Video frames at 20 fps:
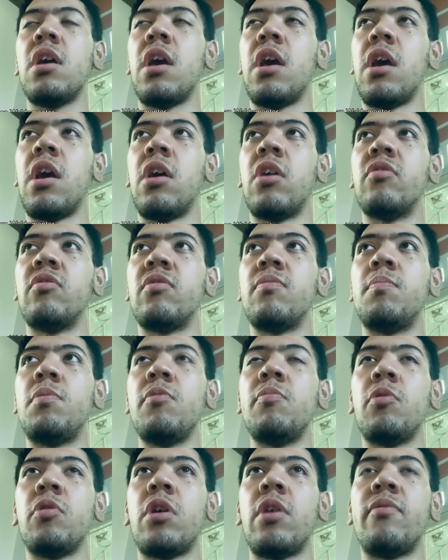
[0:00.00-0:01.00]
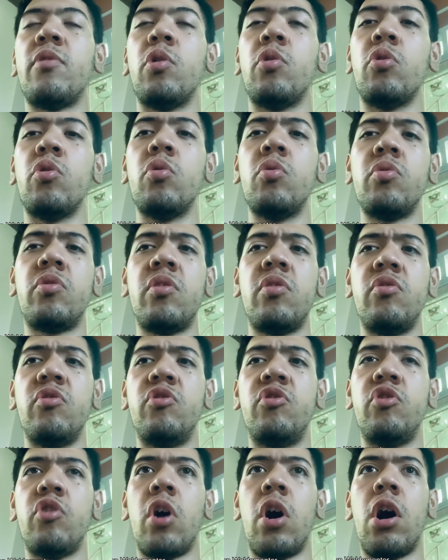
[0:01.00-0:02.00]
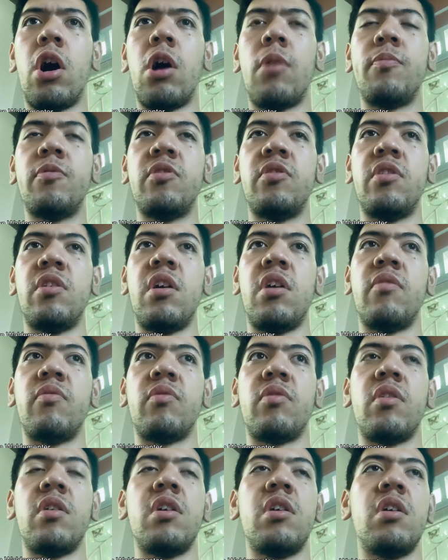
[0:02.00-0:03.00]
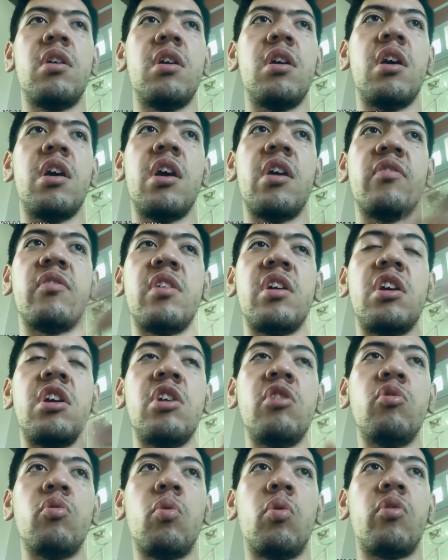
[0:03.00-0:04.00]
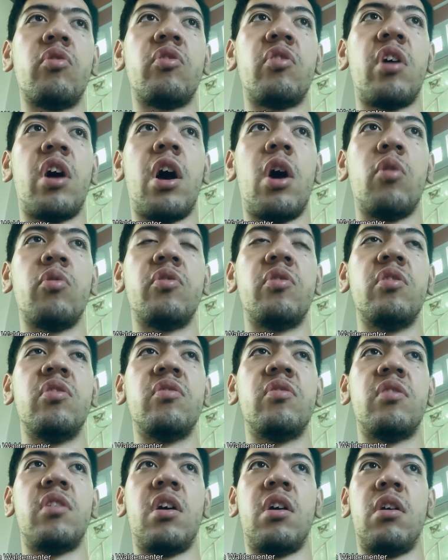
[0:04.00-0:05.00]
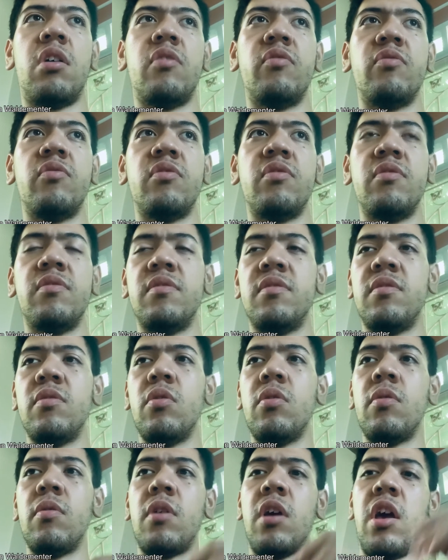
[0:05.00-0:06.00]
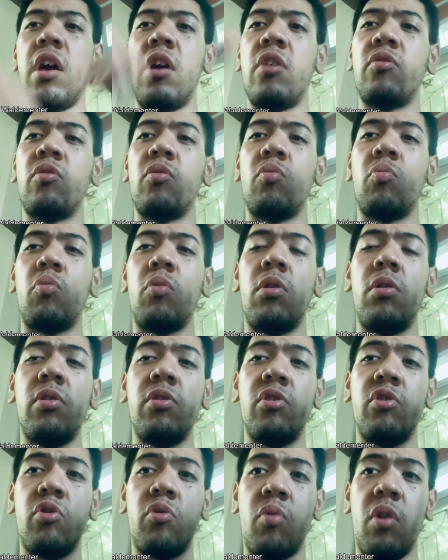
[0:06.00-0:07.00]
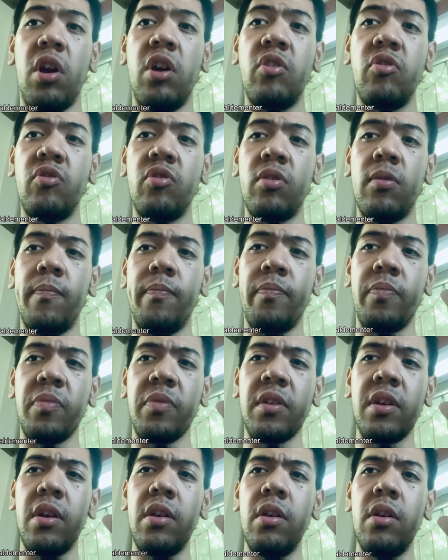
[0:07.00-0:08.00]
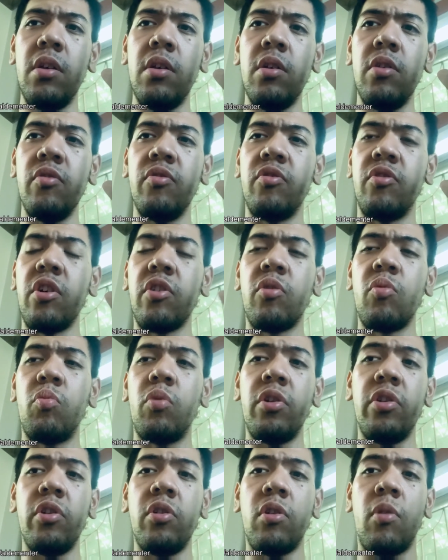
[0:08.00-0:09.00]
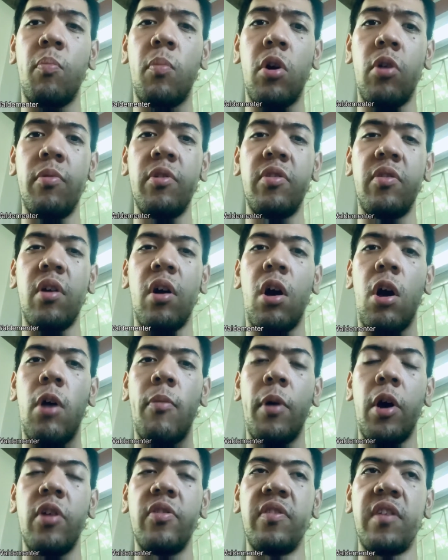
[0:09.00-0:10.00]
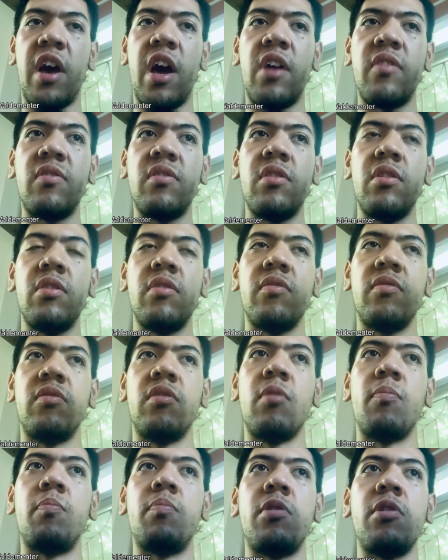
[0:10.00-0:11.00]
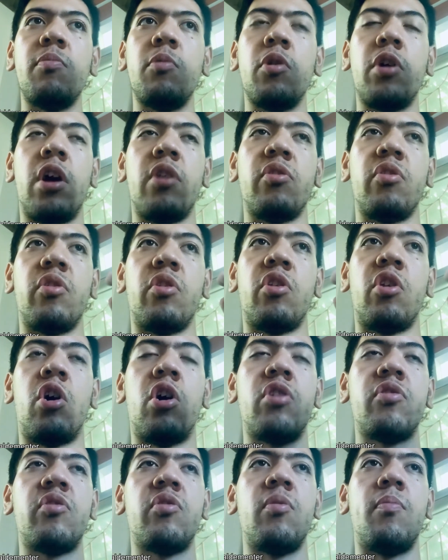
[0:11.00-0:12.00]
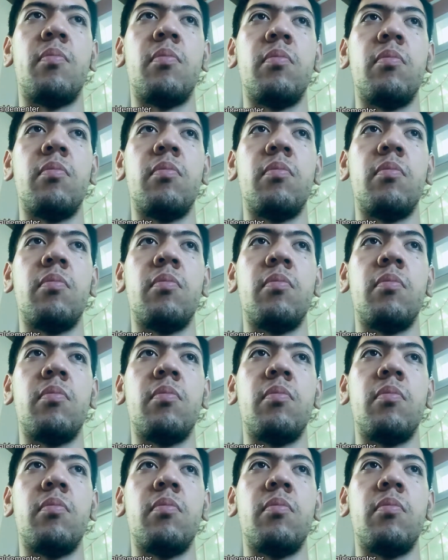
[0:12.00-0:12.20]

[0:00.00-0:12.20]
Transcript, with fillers: and people have lose their jobs and as an indoors houses and as it's really strange. Just really in the moment about that, the people has lost the